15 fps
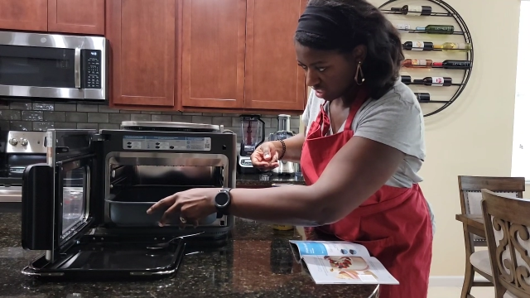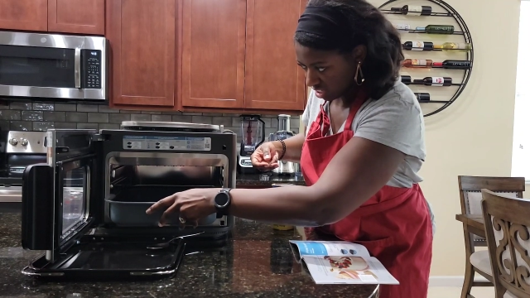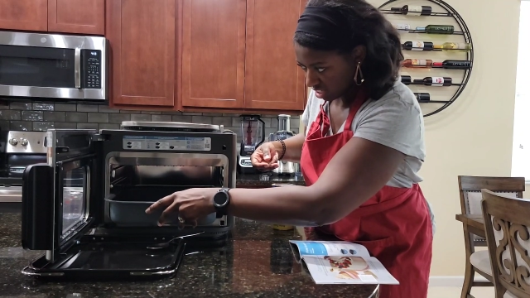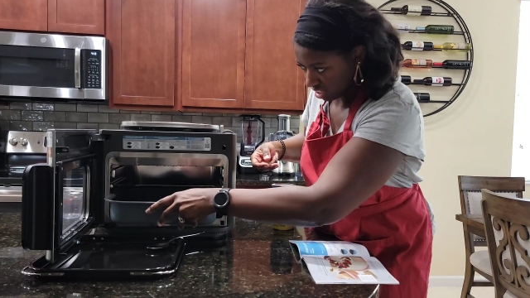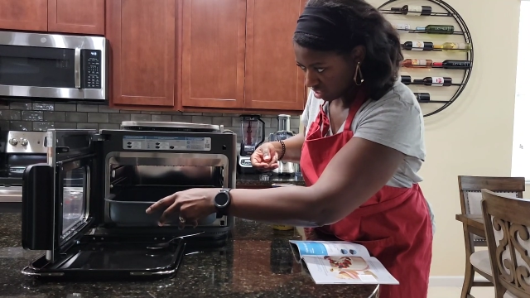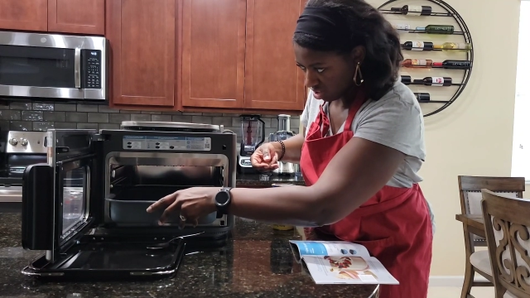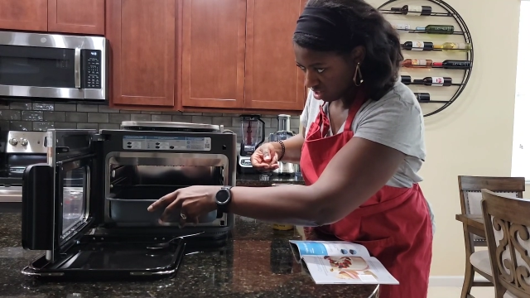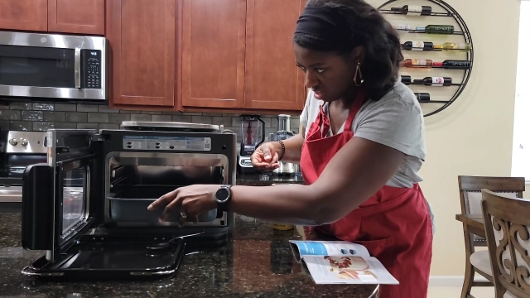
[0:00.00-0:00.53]

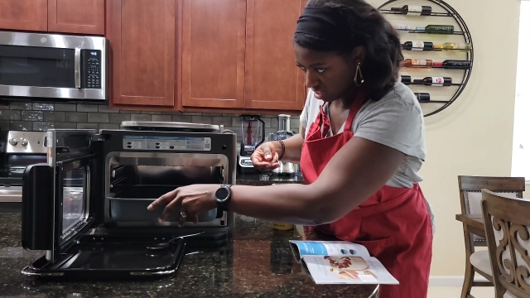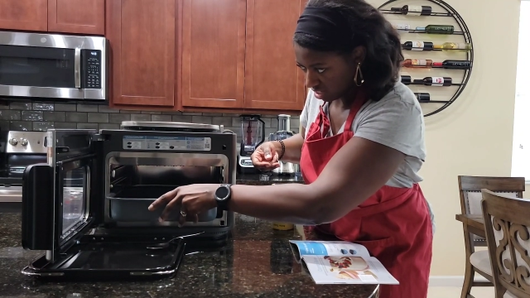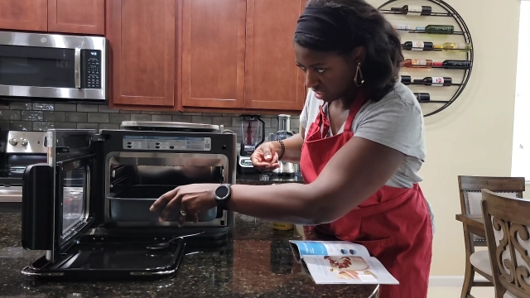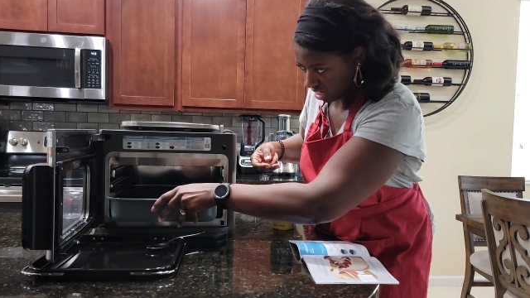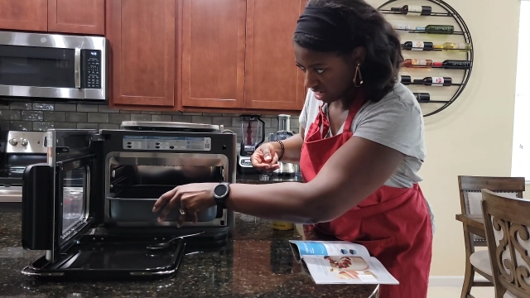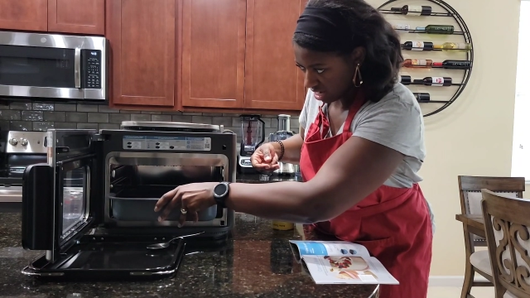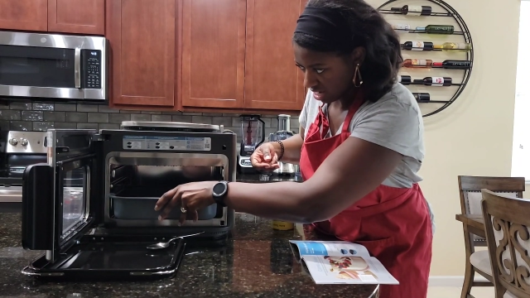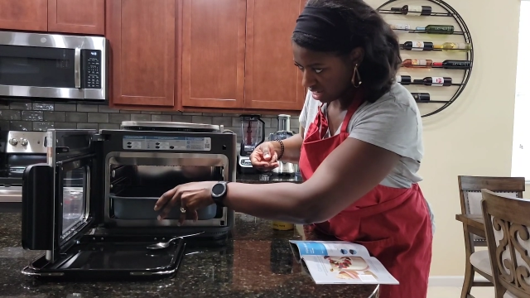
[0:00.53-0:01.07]
That's all it's
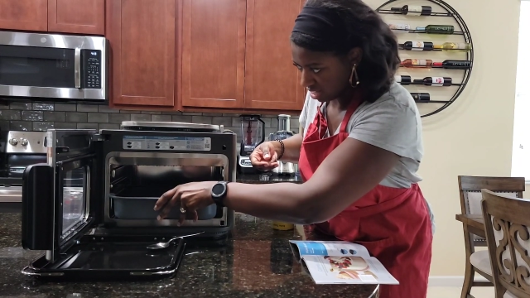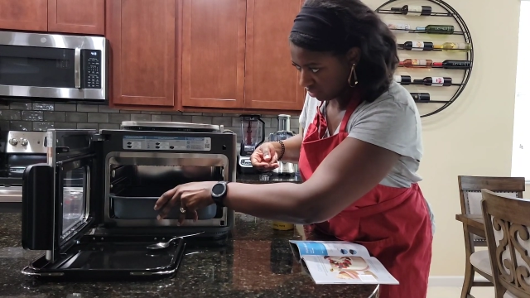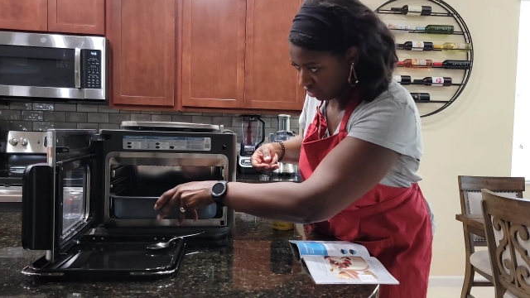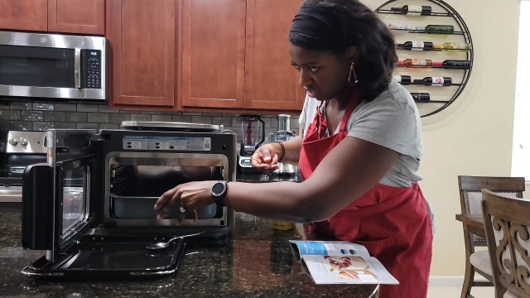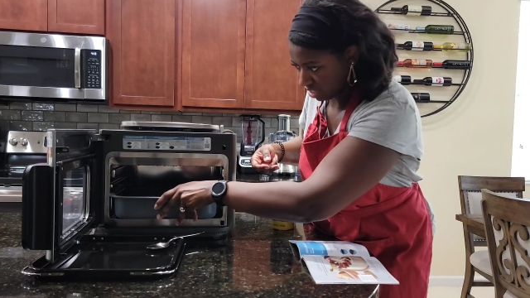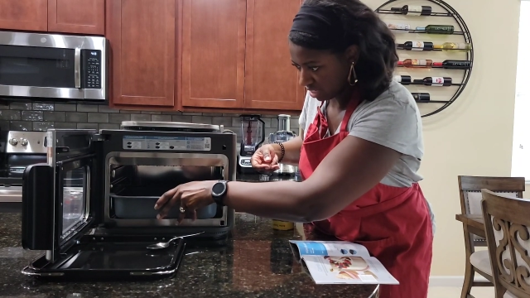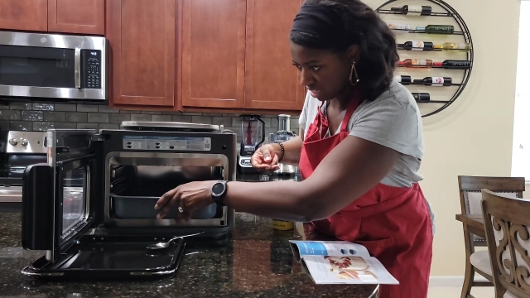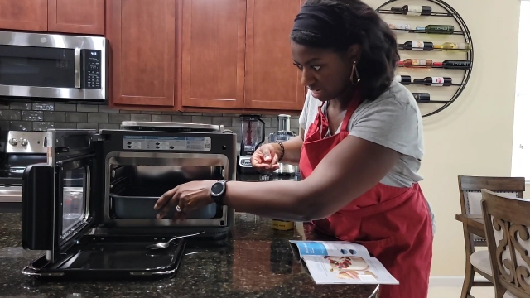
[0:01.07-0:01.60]
going to be for
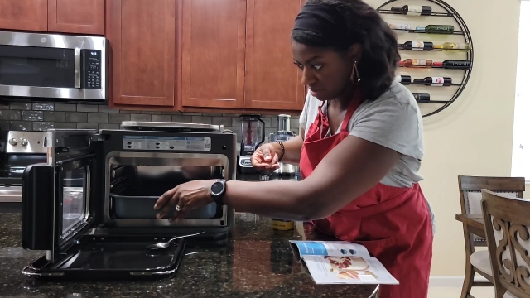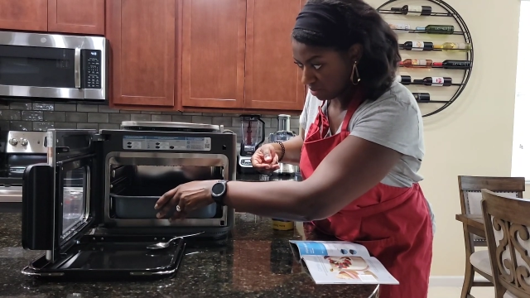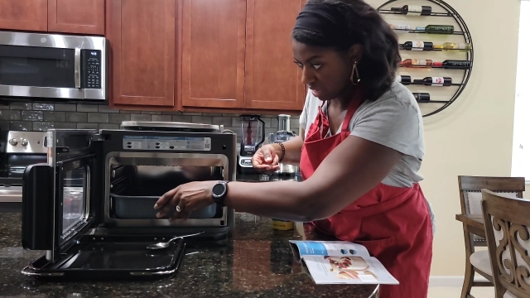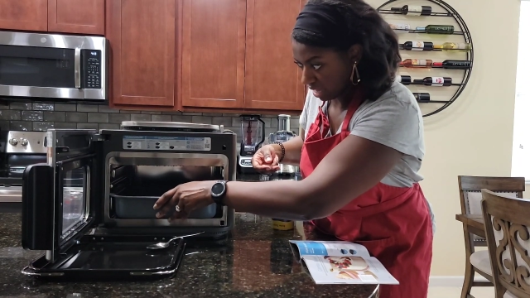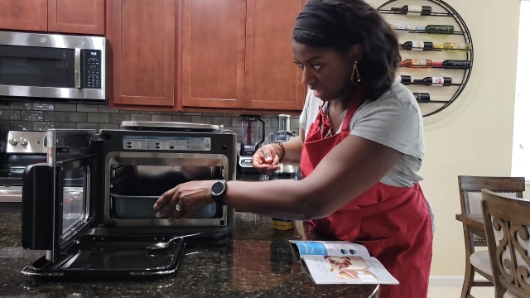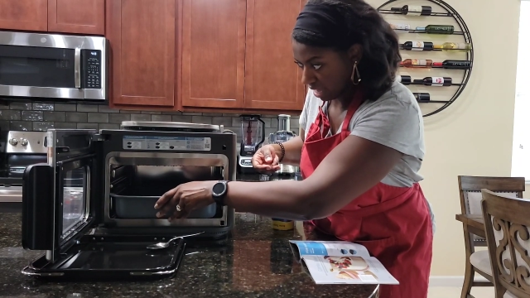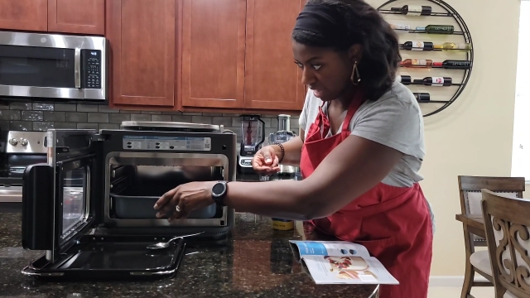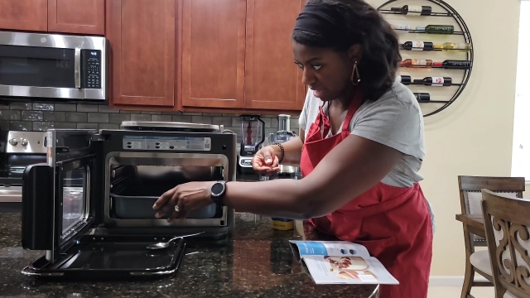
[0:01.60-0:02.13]

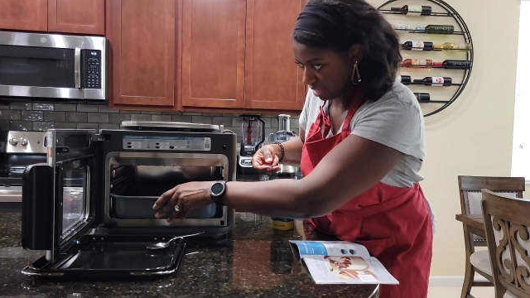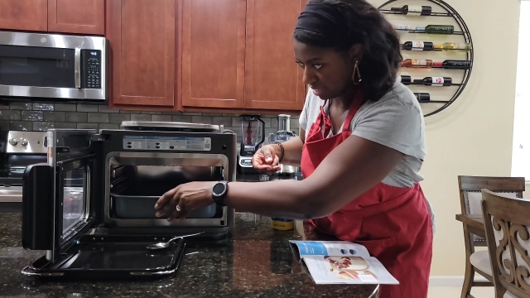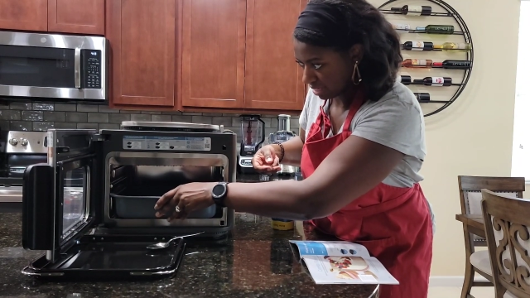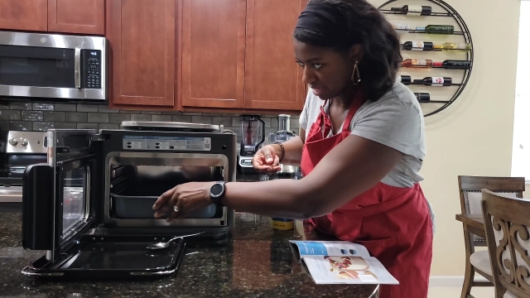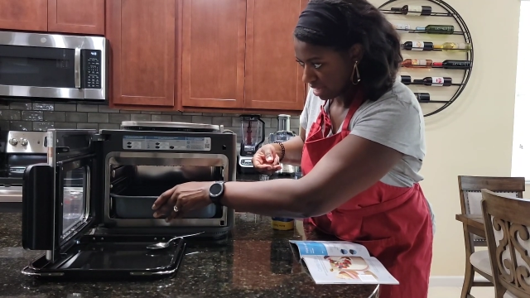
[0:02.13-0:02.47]
steaming, I guess.